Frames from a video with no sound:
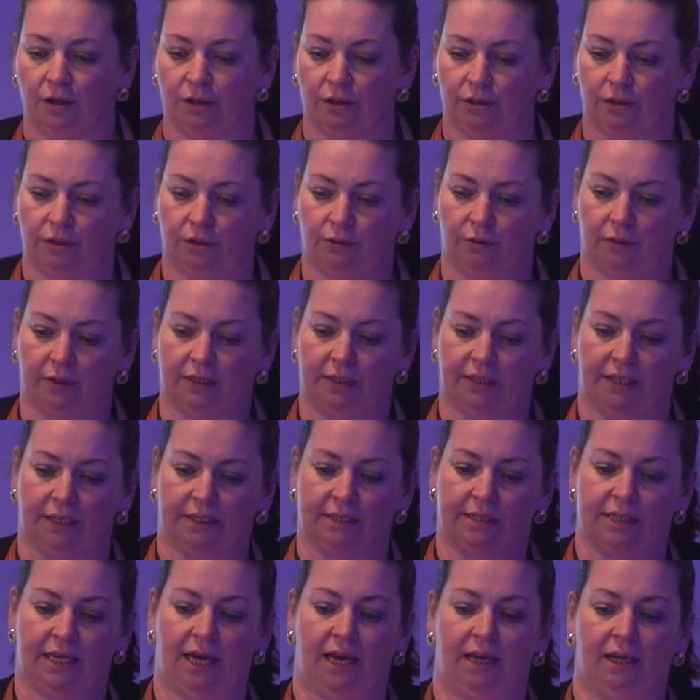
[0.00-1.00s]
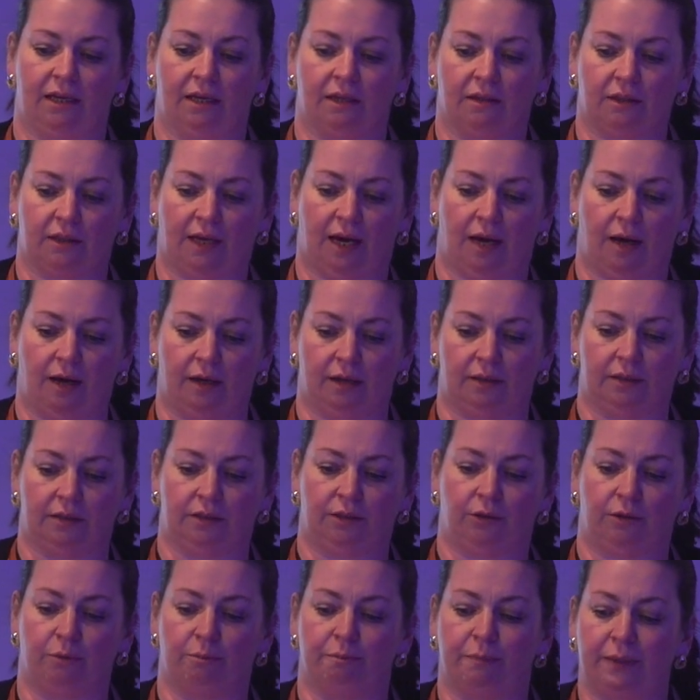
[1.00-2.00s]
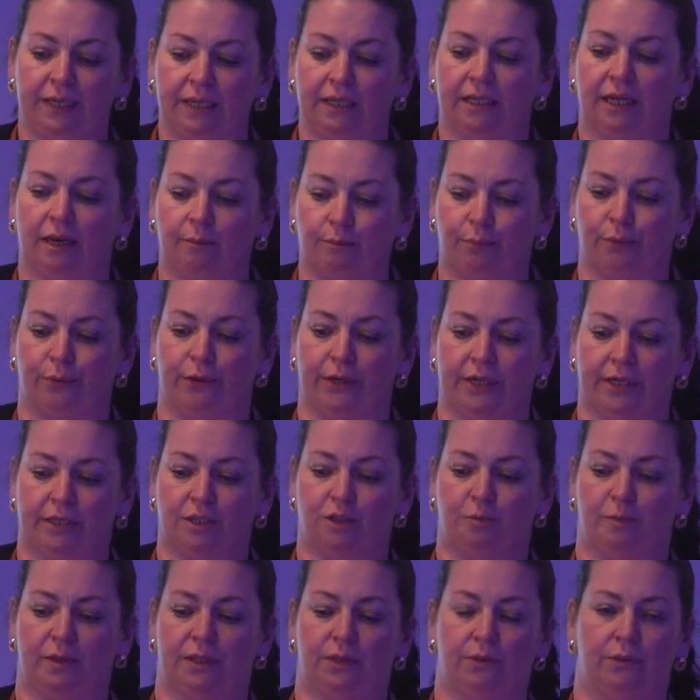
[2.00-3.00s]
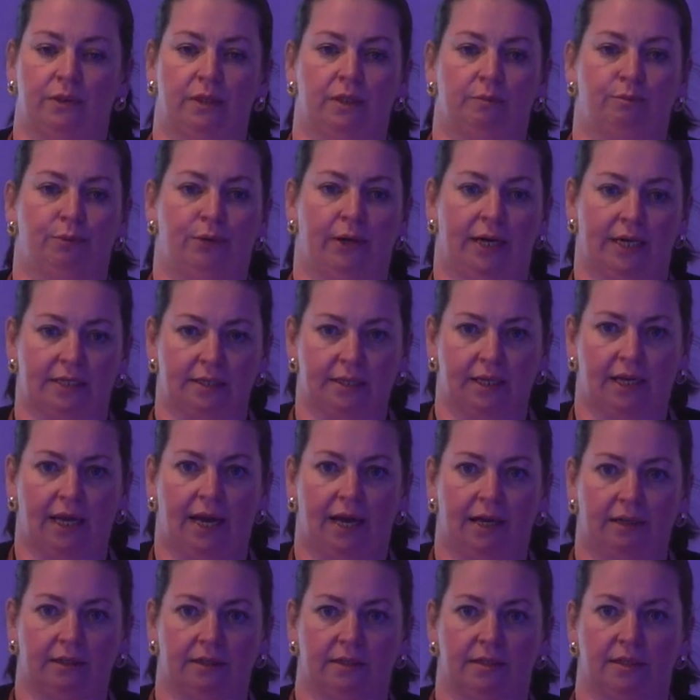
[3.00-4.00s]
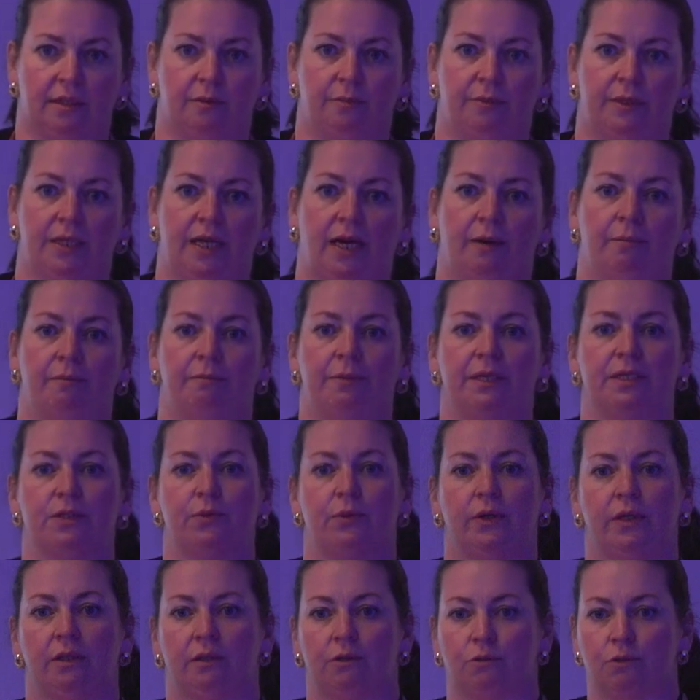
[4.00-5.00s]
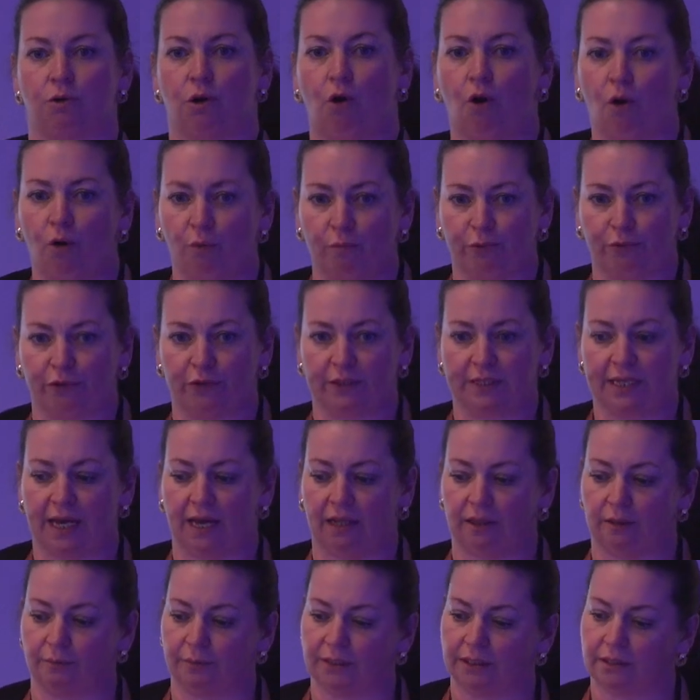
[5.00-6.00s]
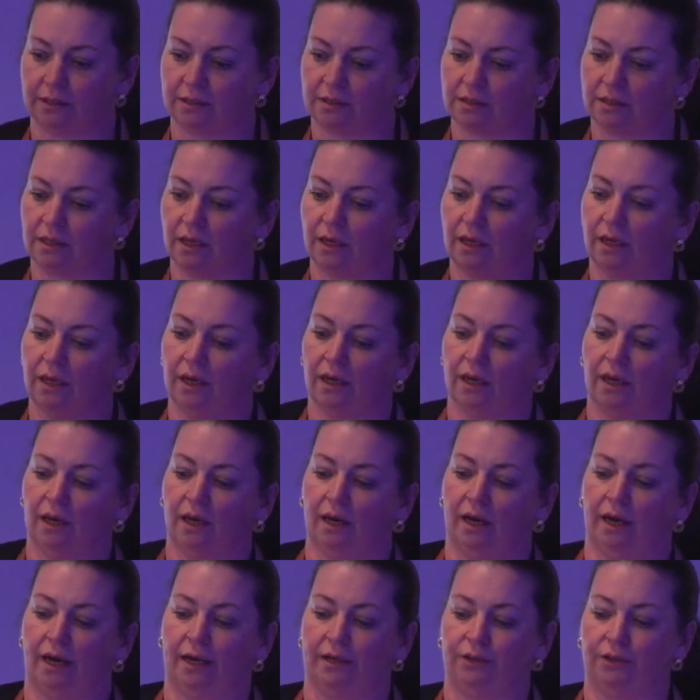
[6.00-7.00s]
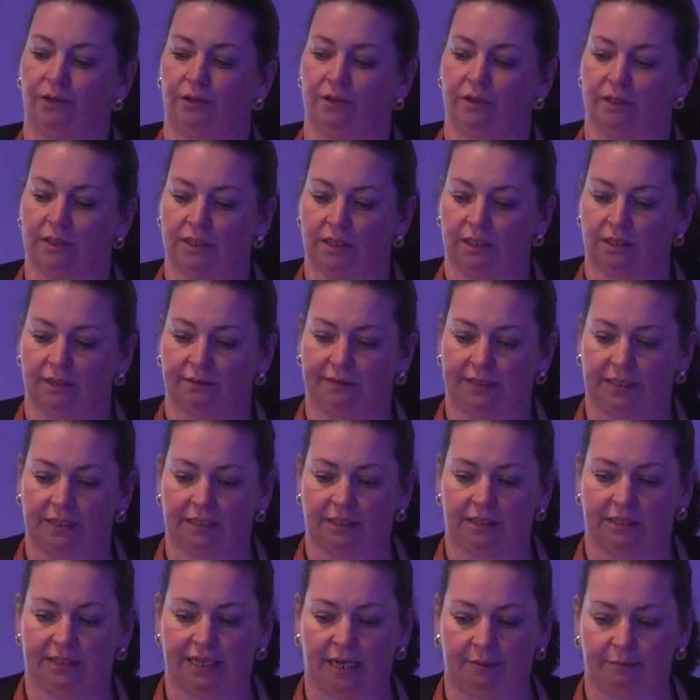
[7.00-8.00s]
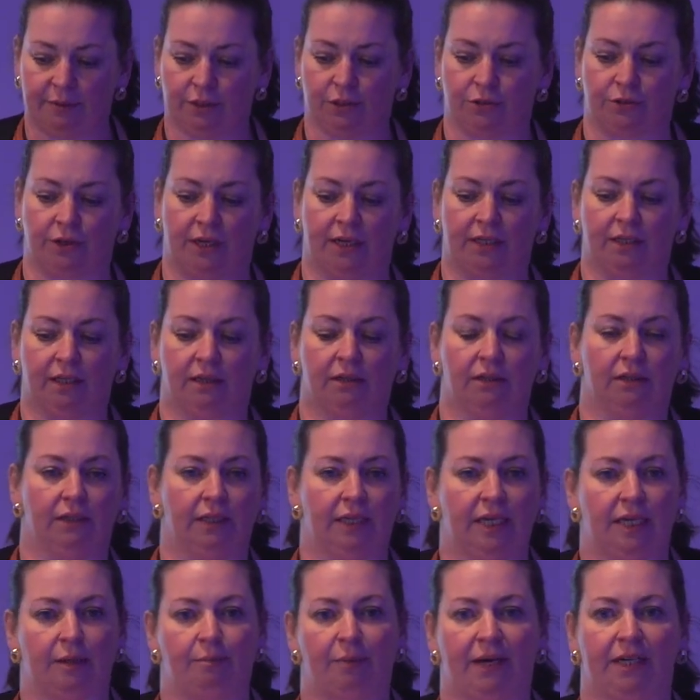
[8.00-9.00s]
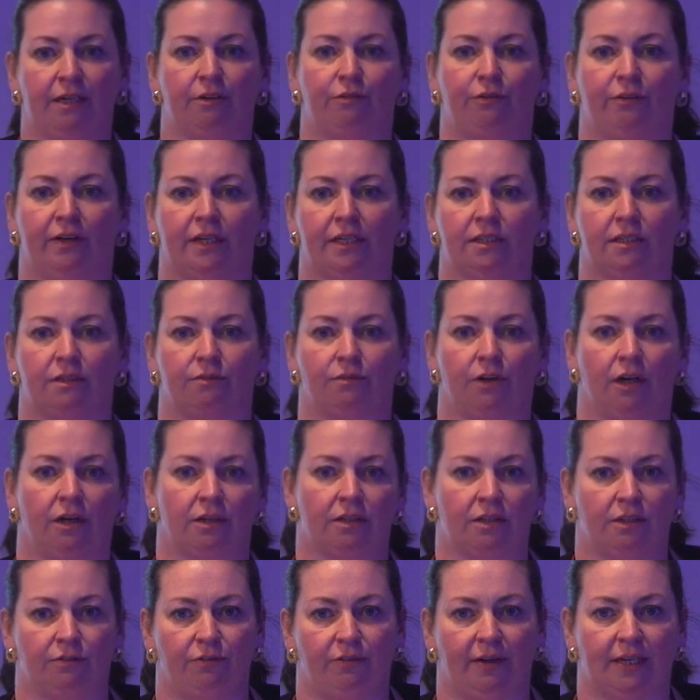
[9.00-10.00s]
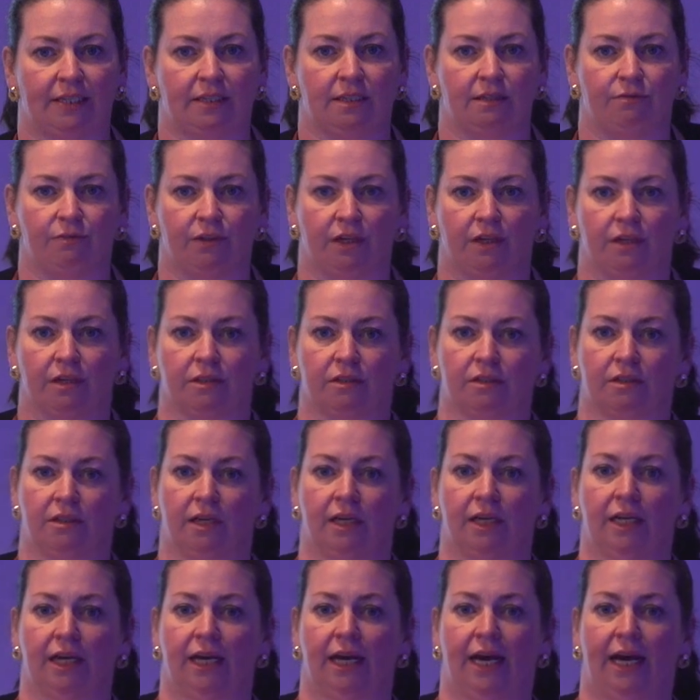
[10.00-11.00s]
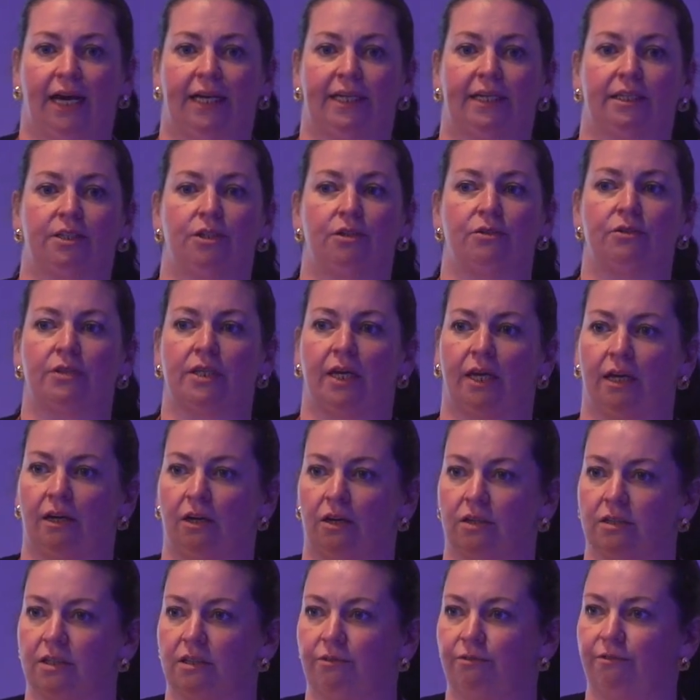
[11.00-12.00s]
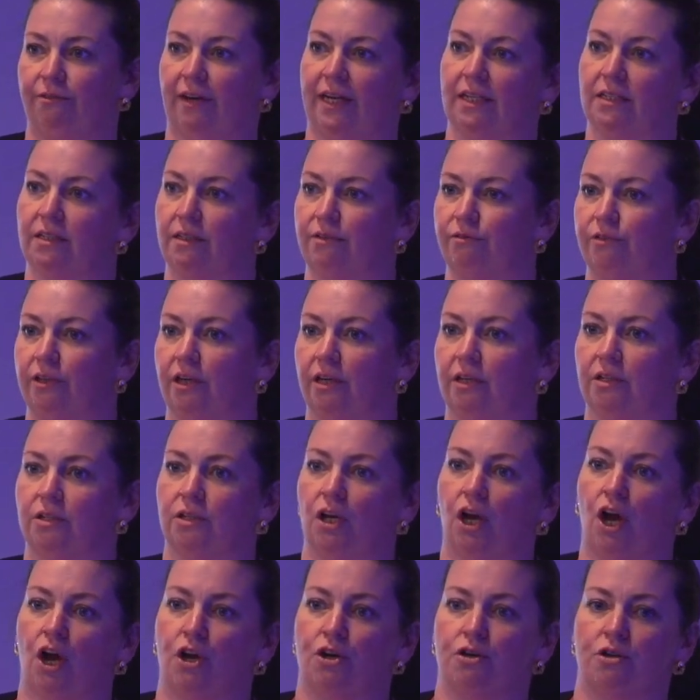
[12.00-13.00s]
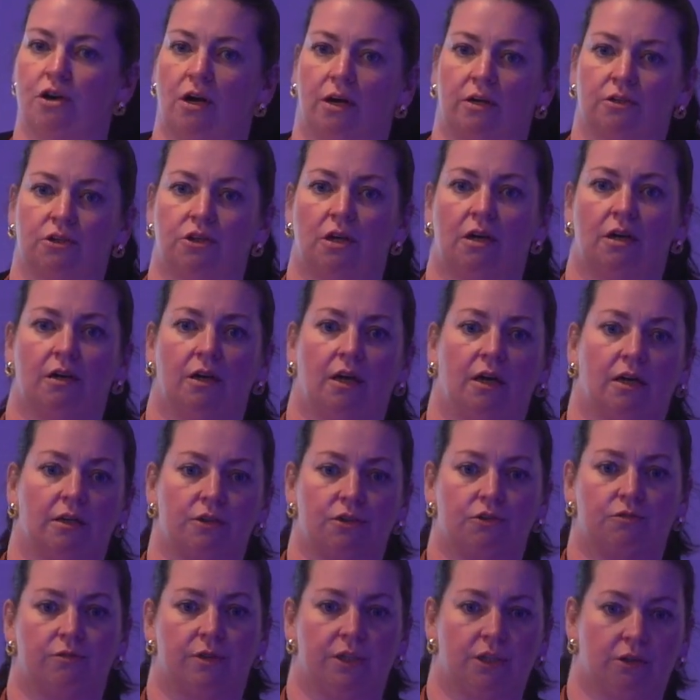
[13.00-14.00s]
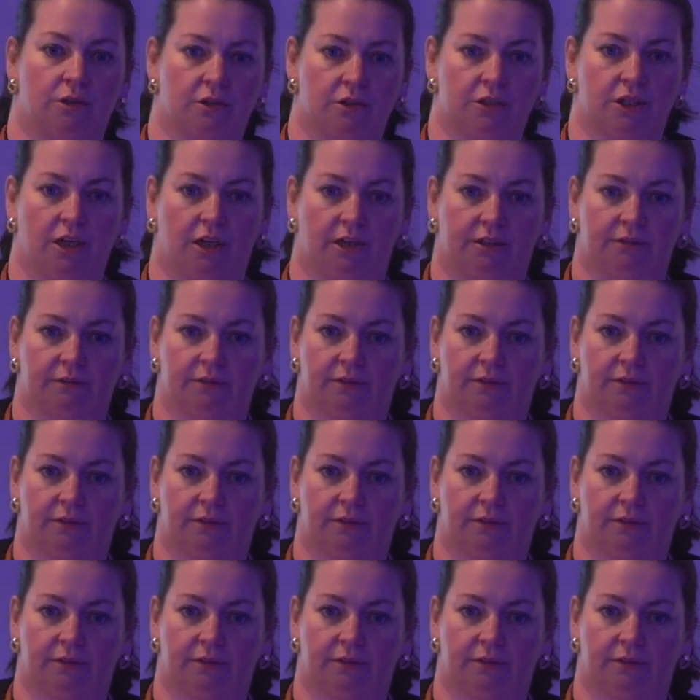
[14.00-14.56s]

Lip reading: You can then take that, you can be that bridge between practicality and between those comfort elements, and you can demonstrate the clear benefits of cost effectiveness. And I do say cost effectiveness, not cost reduction.